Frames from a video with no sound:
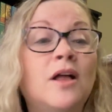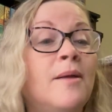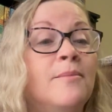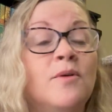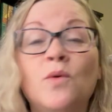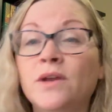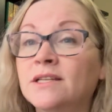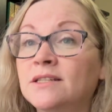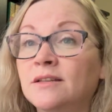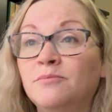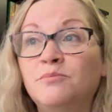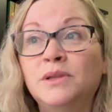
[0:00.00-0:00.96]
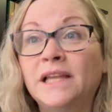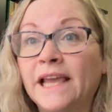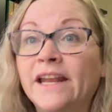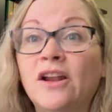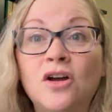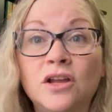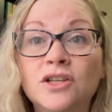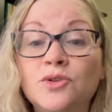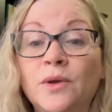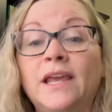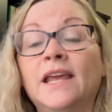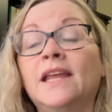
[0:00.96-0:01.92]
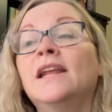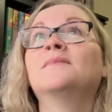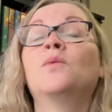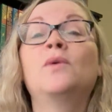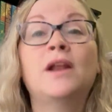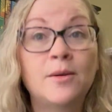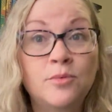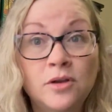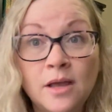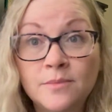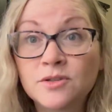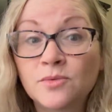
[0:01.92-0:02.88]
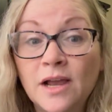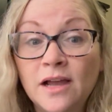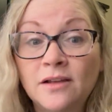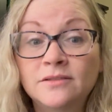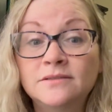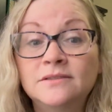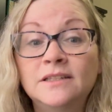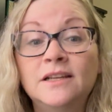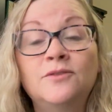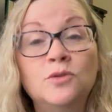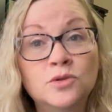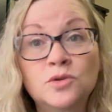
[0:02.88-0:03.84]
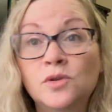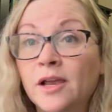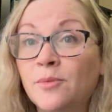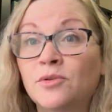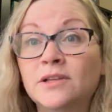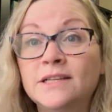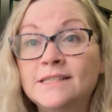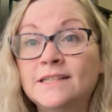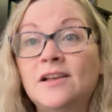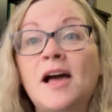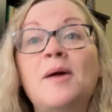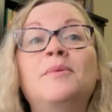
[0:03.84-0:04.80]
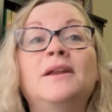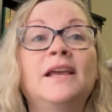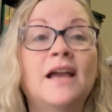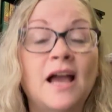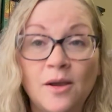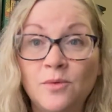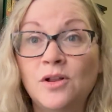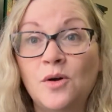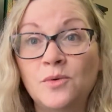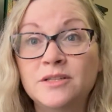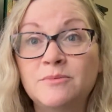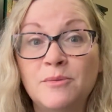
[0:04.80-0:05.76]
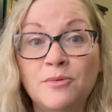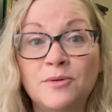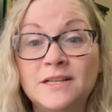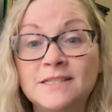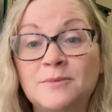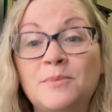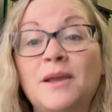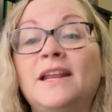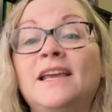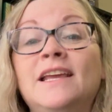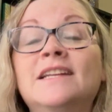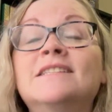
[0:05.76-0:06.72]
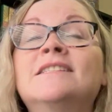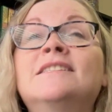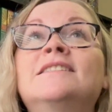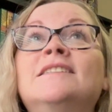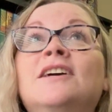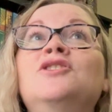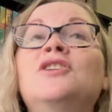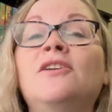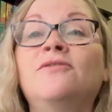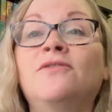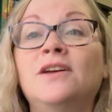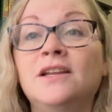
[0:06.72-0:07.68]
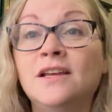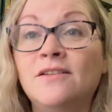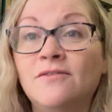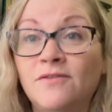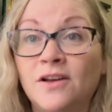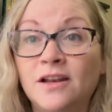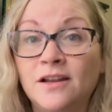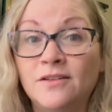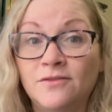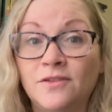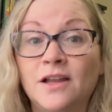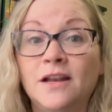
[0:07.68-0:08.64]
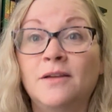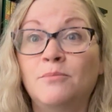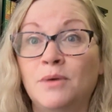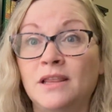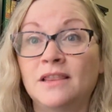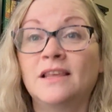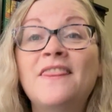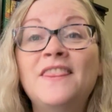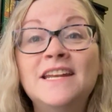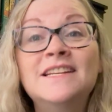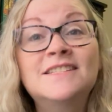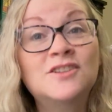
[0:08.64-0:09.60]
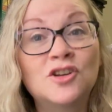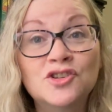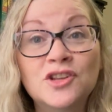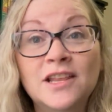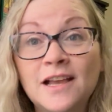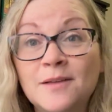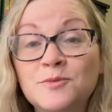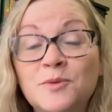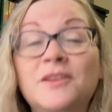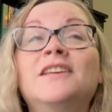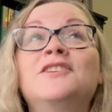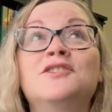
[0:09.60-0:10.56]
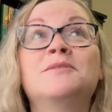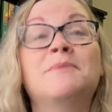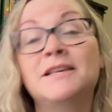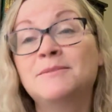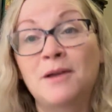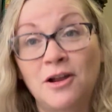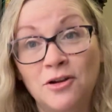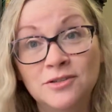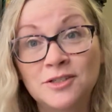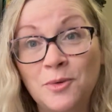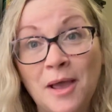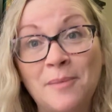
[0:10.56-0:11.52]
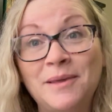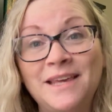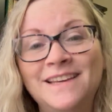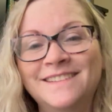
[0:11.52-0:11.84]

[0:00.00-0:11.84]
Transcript: I'm going to plan on doing it. When April comes around, if Old School April is still happening, I will always be participating. It is such a fun month. The nostalgia that comes with it just makes my heart so happy.